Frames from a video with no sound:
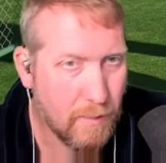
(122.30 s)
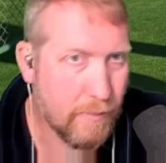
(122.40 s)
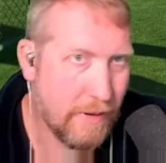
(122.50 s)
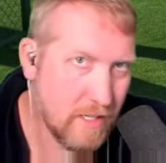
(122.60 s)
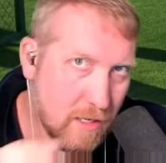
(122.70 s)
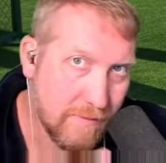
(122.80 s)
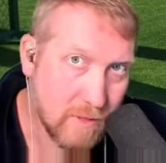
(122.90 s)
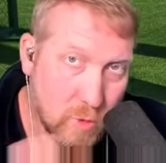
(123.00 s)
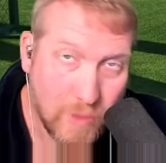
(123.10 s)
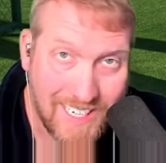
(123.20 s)
based off
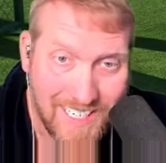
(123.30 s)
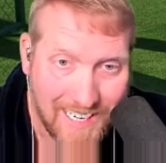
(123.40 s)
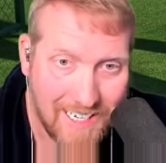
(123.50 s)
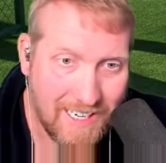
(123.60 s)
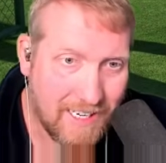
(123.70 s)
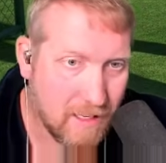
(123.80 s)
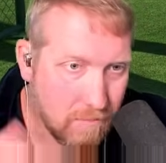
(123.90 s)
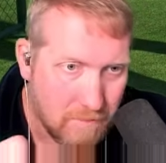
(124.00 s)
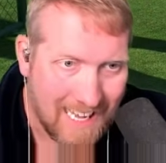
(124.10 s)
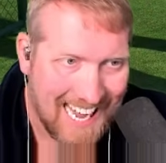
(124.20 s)
of swing technique,
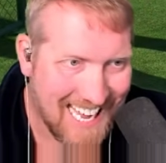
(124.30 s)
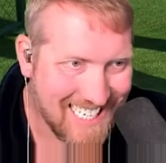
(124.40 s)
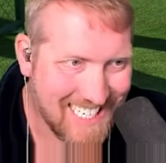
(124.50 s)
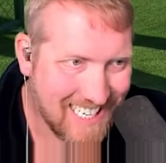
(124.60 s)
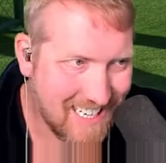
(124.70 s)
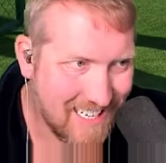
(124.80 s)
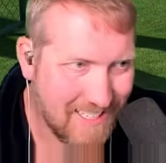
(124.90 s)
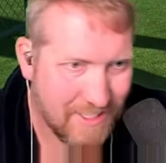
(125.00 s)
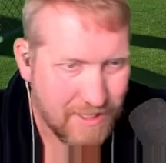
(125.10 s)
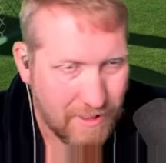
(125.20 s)
hand
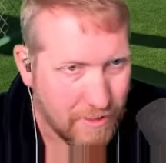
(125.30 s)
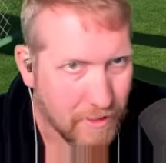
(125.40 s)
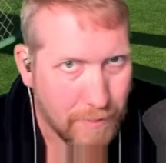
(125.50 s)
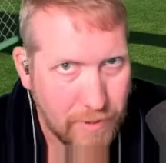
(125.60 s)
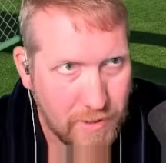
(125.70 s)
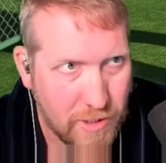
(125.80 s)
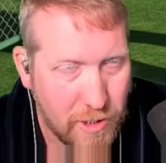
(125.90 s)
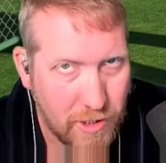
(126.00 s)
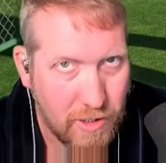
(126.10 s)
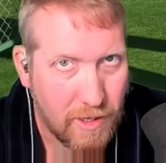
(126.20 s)
size, grip
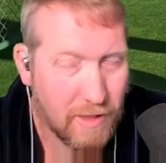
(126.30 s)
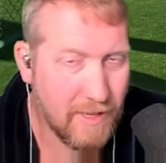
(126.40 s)
position,